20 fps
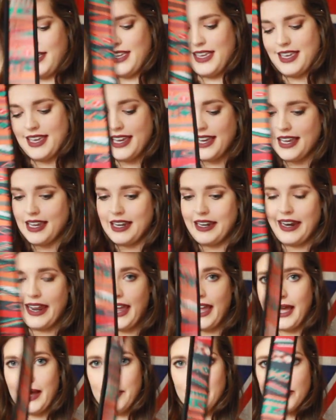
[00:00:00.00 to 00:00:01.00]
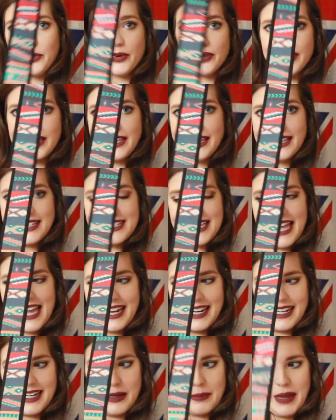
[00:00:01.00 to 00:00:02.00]
and I'm really
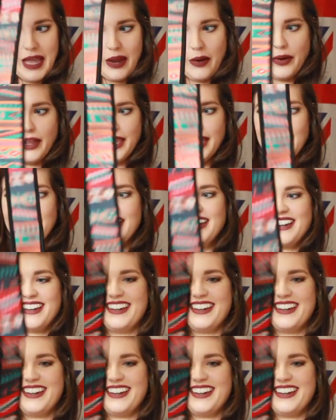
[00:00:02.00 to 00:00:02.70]
excited about it.